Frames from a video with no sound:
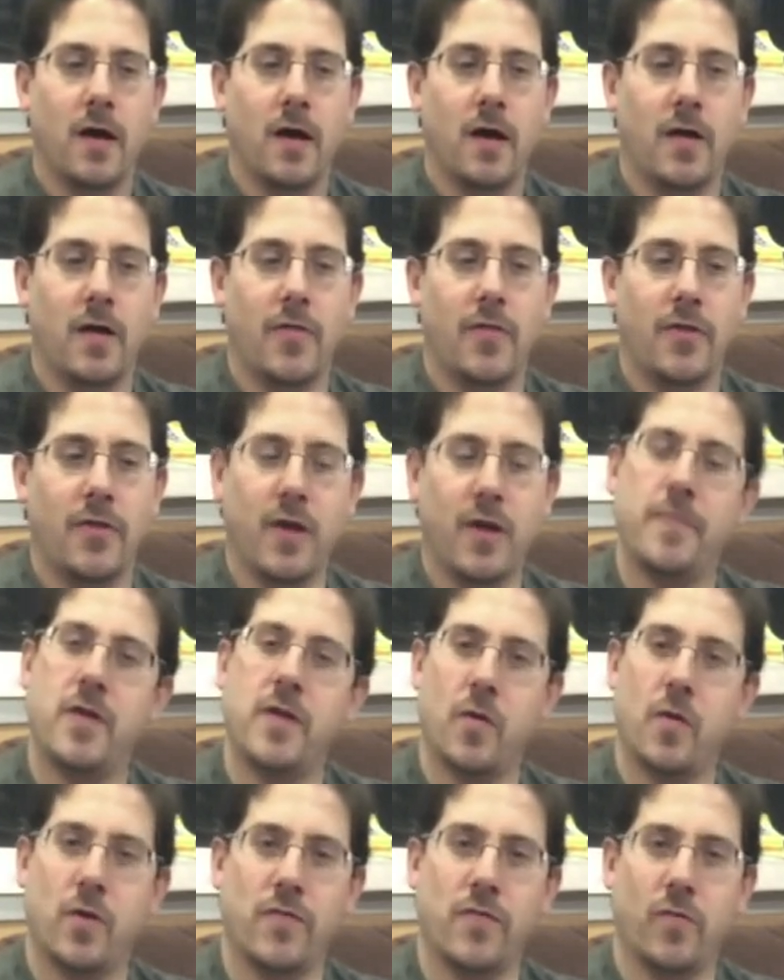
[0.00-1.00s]
The company
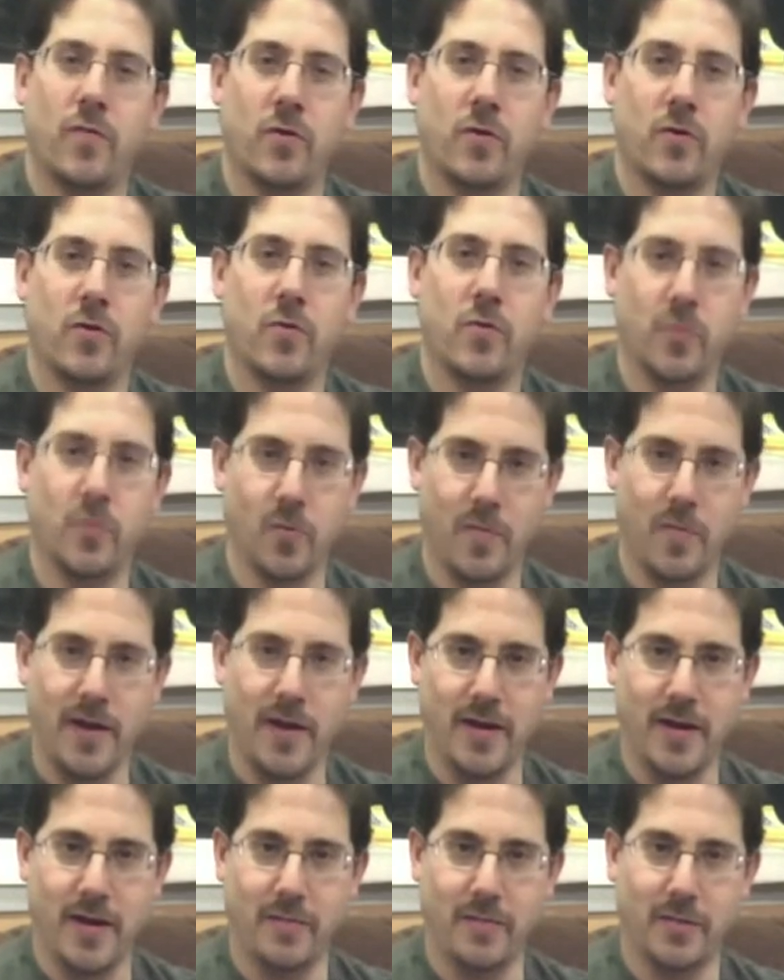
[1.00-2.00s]
I work for, who will
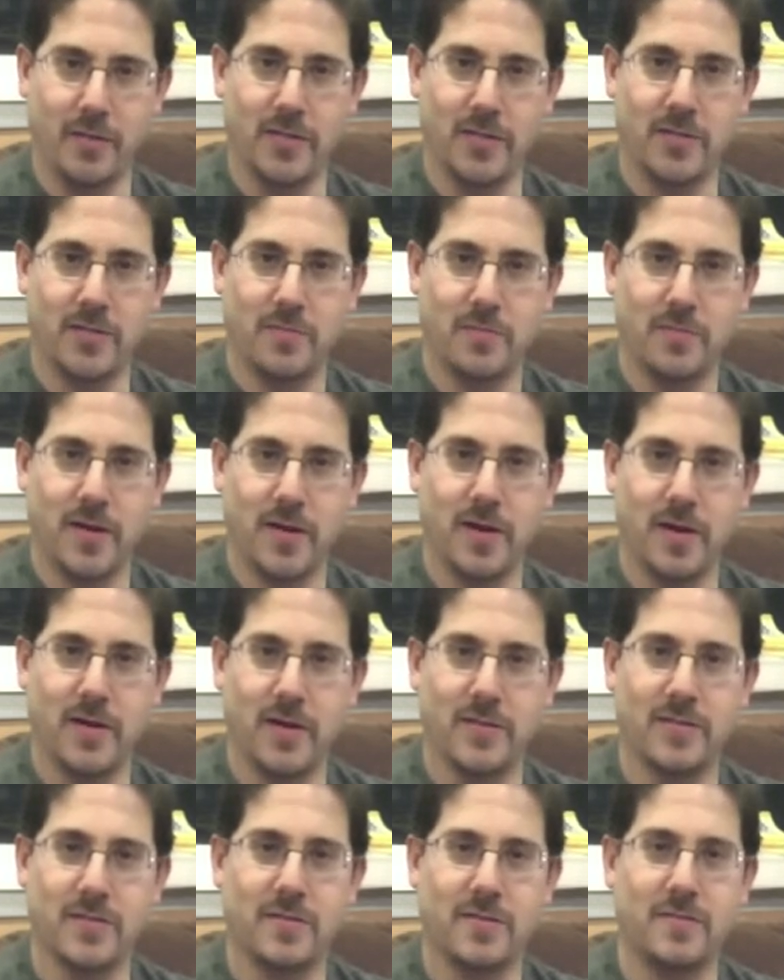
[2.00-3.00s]
remain nameless
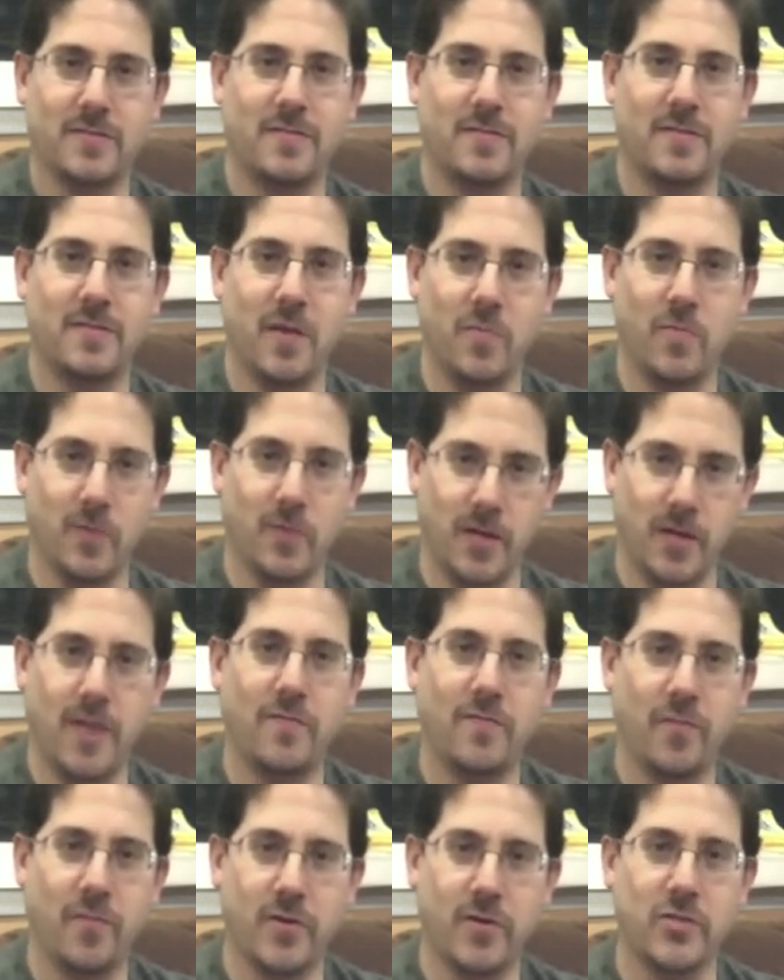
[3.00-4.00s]
because they really have
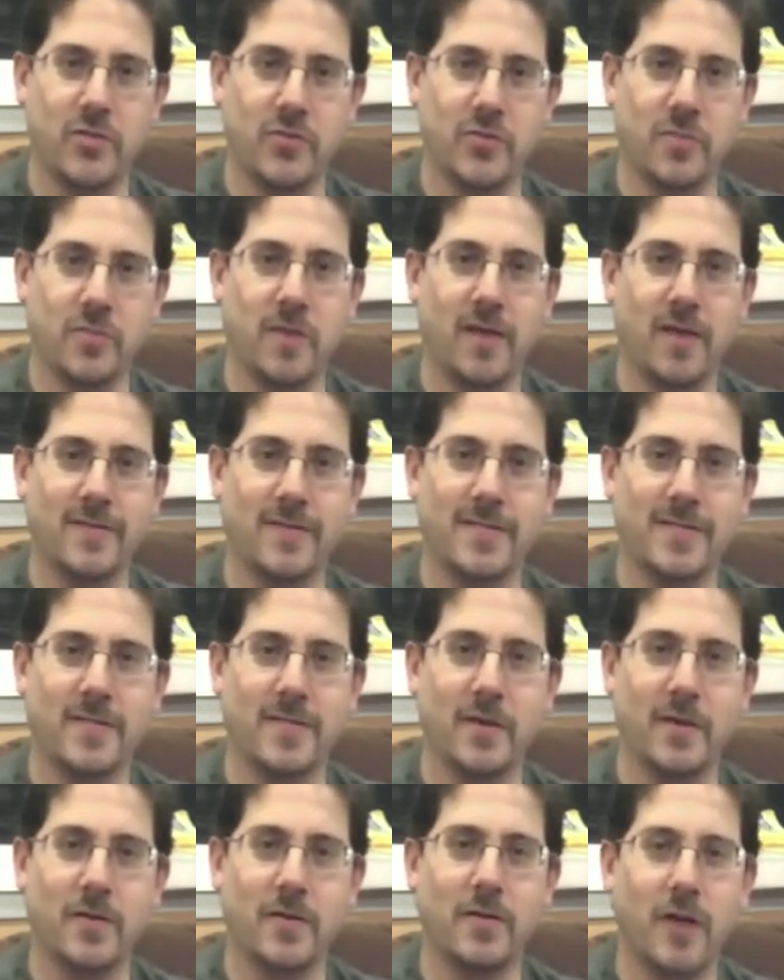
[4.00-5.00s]
a very strict policy
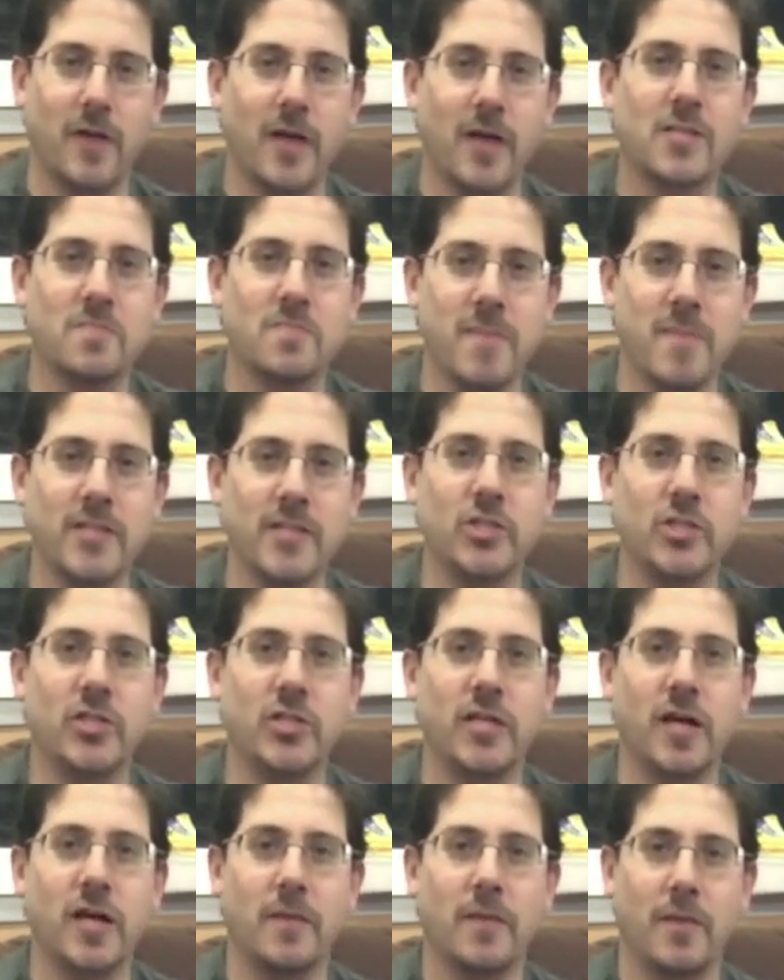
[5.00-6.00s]
about us
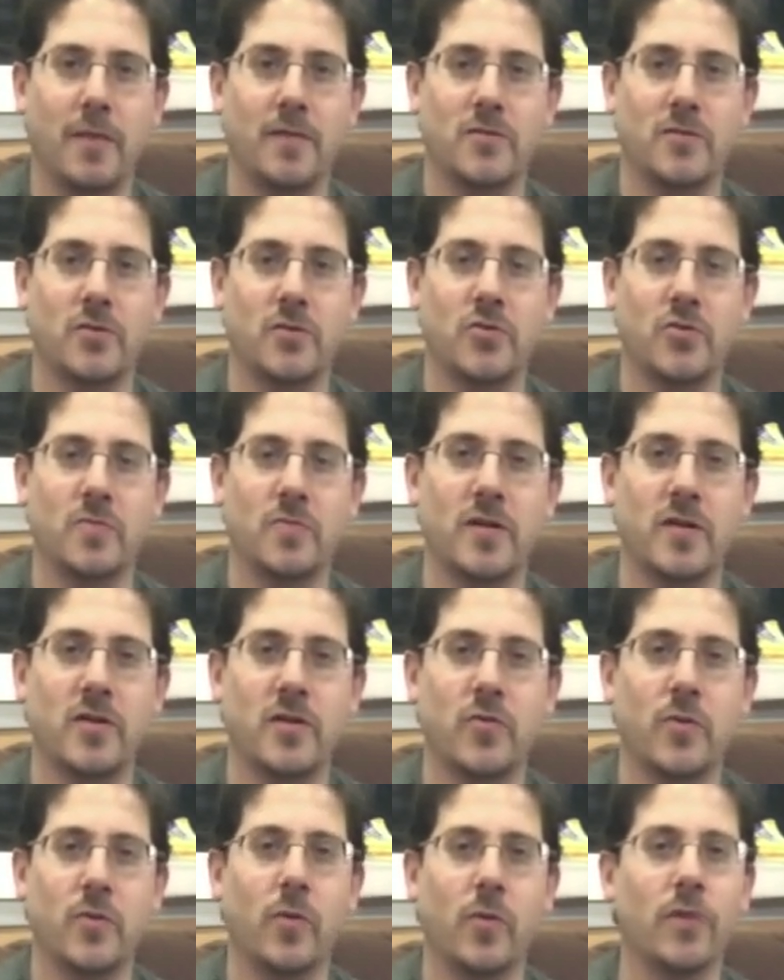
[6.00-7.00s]
mentioning on social media
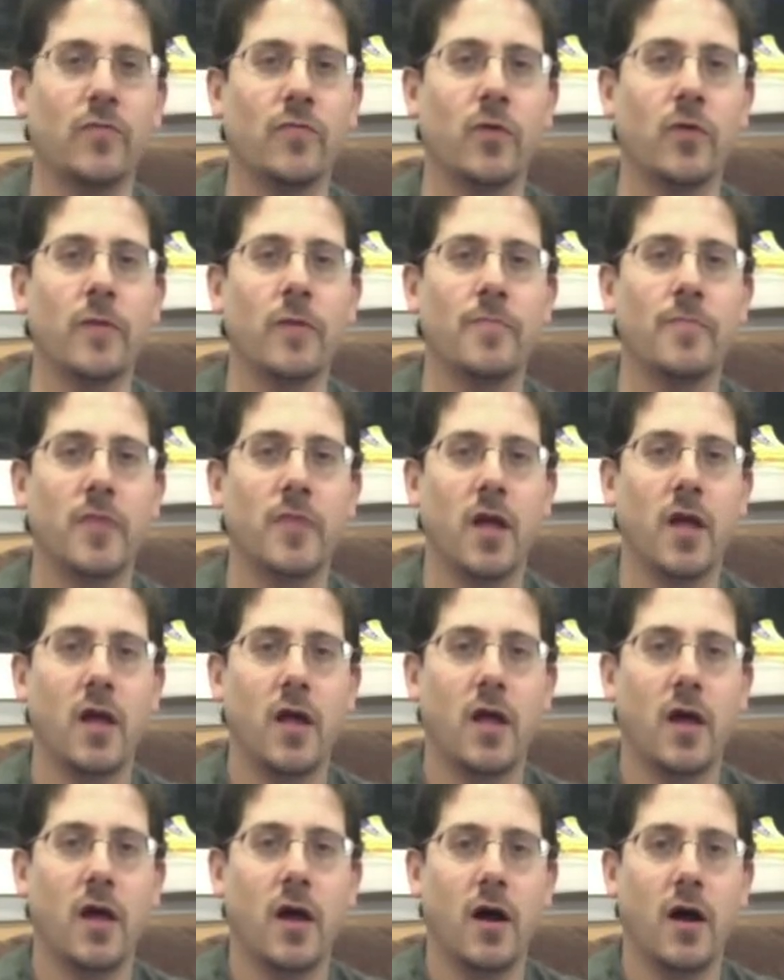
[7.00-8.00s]
who we work for,
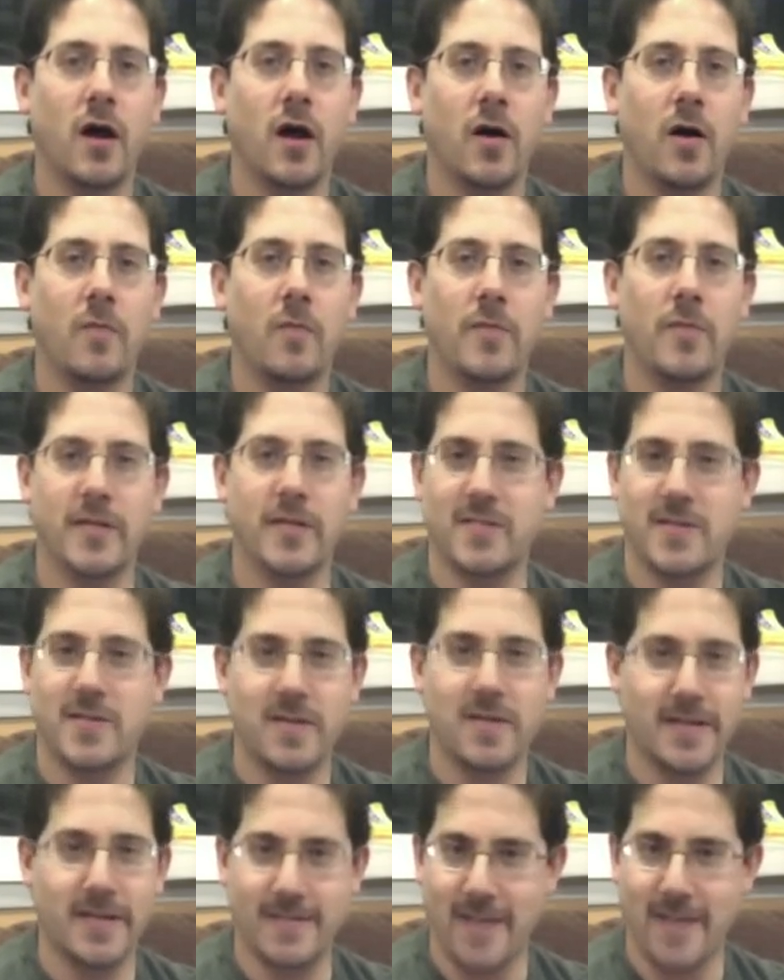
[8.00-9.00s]

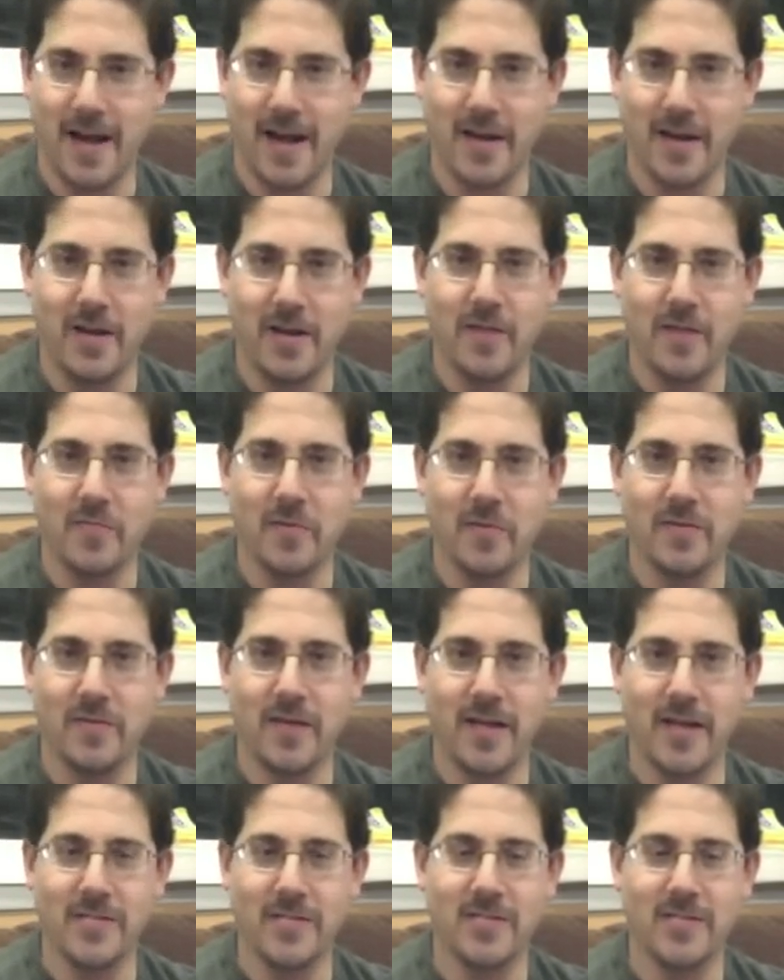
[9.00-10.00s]
it's not any government
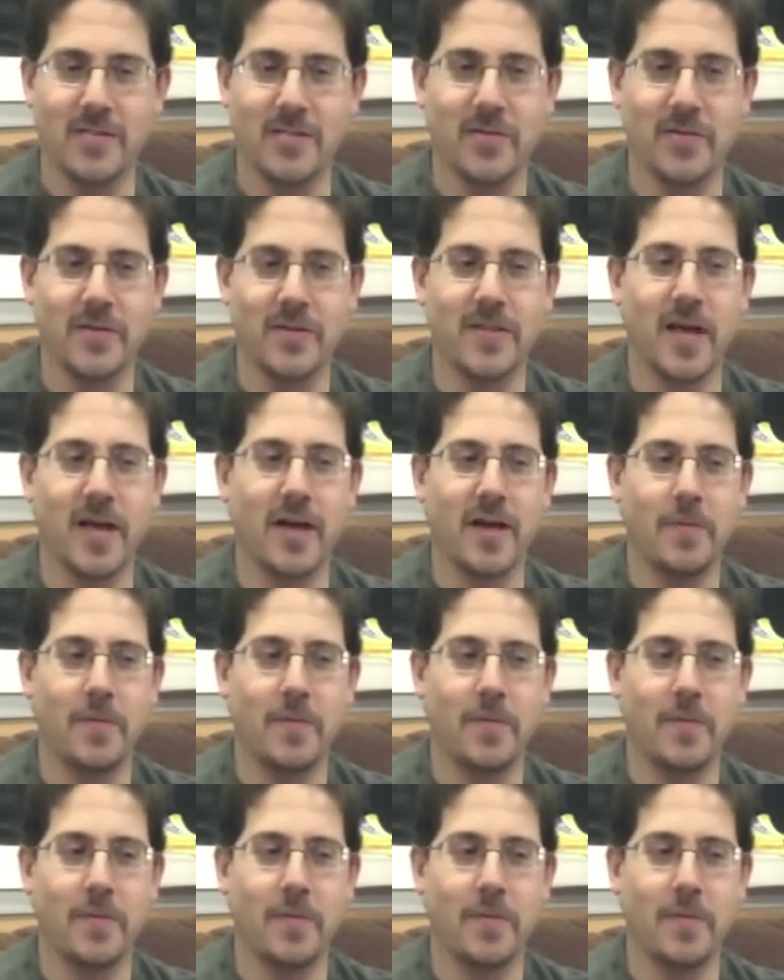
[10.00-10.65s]
agency or anything like that,